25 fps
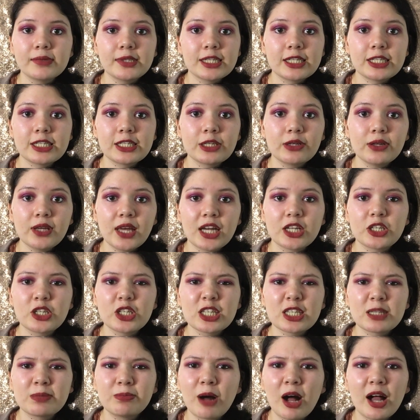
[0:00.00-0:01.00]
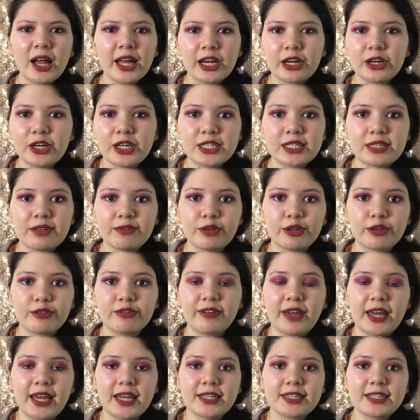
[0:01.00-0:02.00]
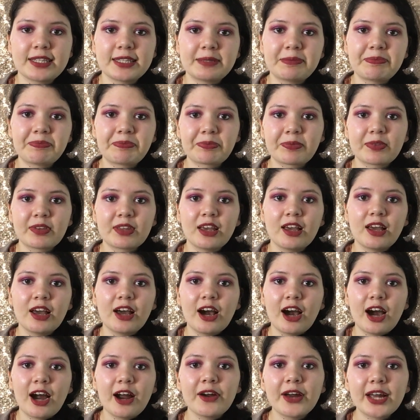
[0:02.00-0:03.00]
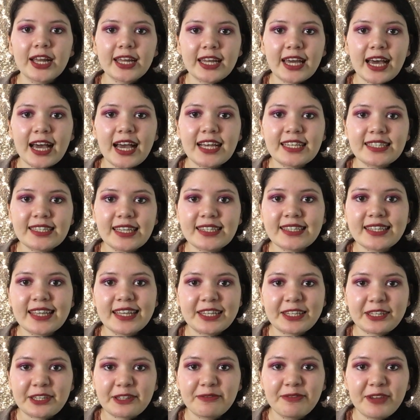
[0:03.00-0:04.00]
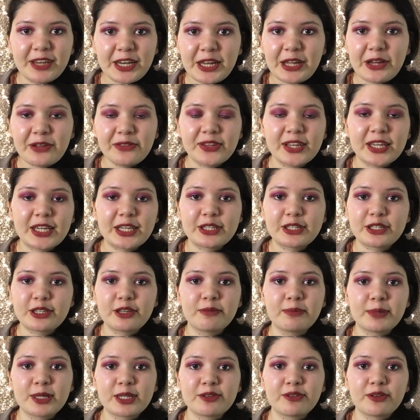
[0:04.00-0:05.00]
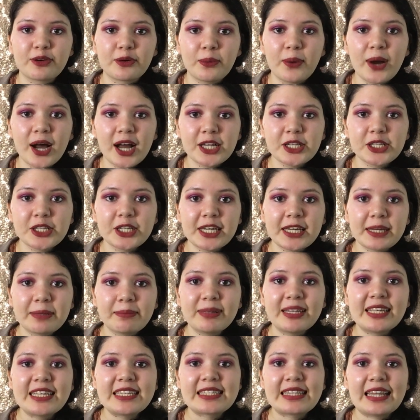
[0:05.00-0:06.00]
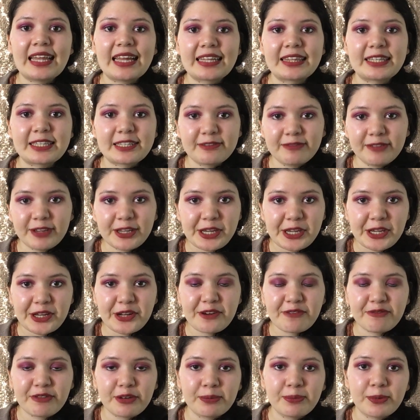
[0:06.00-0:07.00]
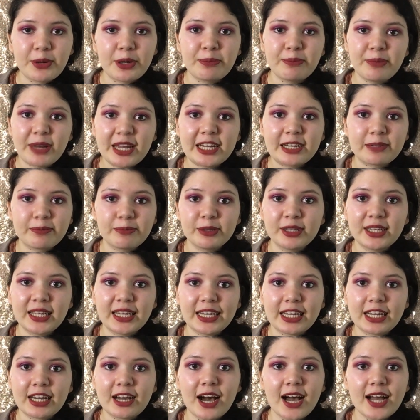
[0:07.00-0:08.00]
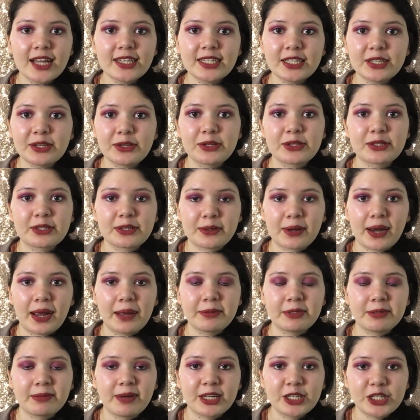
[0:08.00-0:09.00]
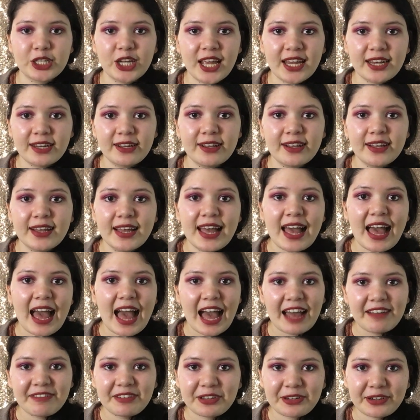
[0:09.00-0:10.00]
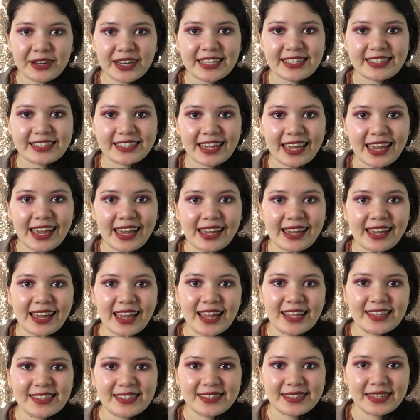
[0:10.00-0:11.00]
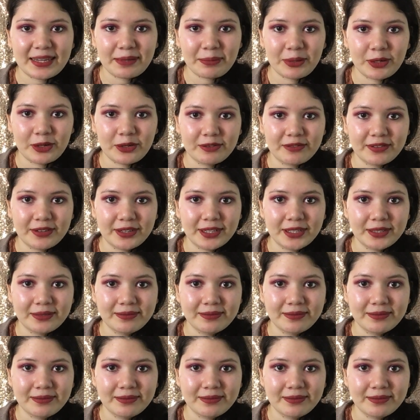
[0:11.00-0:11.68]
So yeah, just small areas of your face. Alright guys, that's the end of this video. Thank you so much for watching. Please like this video. For more makeup related content, you can subscribe to my channel. Have a great day and stay beautiful.